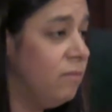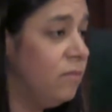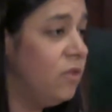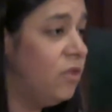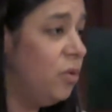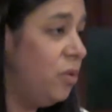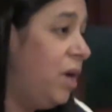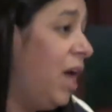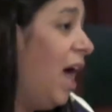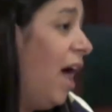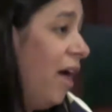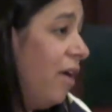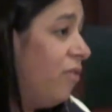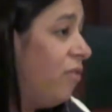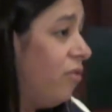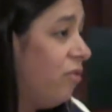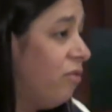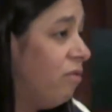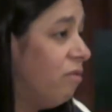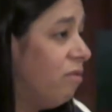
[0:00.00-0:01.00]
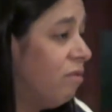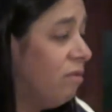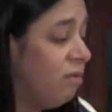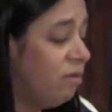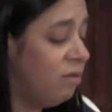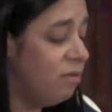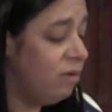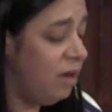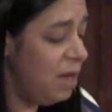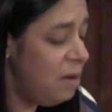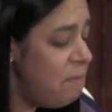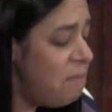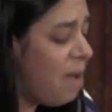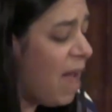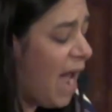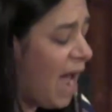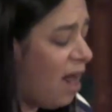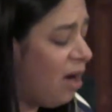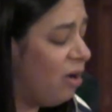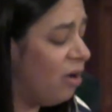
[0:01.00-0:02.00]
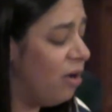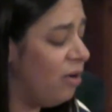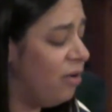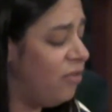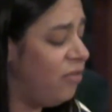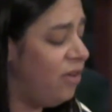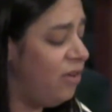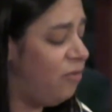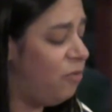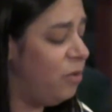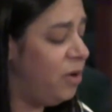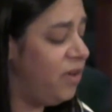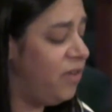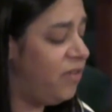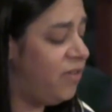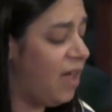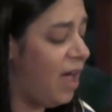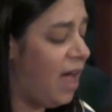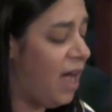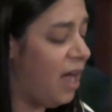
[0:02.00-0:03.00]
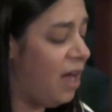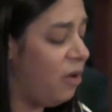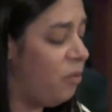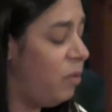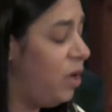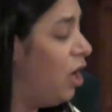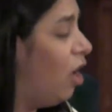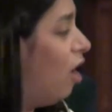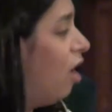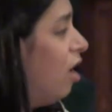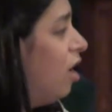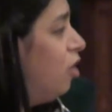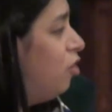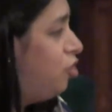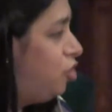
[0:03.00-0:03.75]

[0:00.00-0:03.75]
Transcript: So yes, it matters if we say we are a